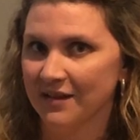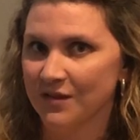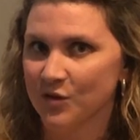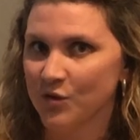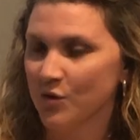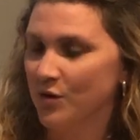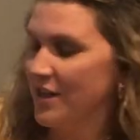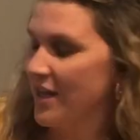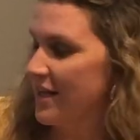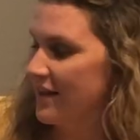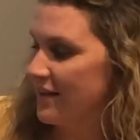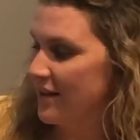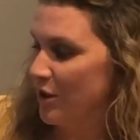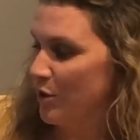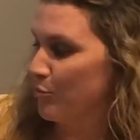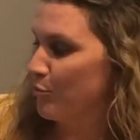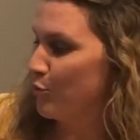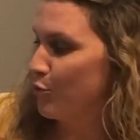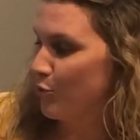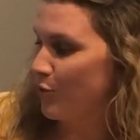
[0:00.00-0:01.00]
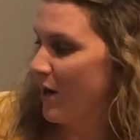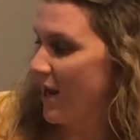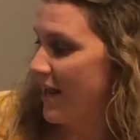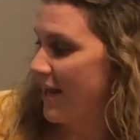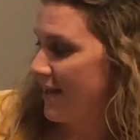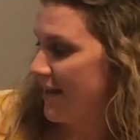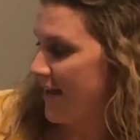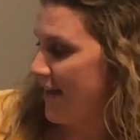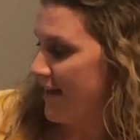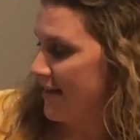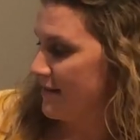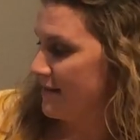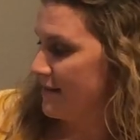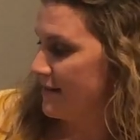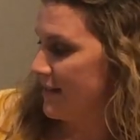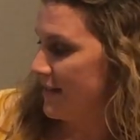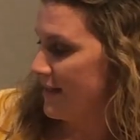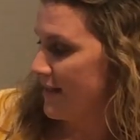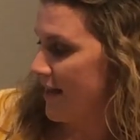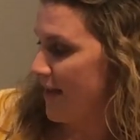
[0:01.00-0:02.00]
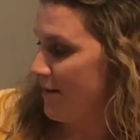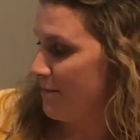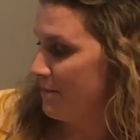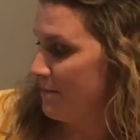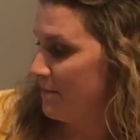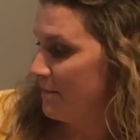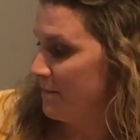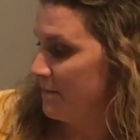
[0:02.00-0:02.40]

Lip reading: so that their prey can't see them.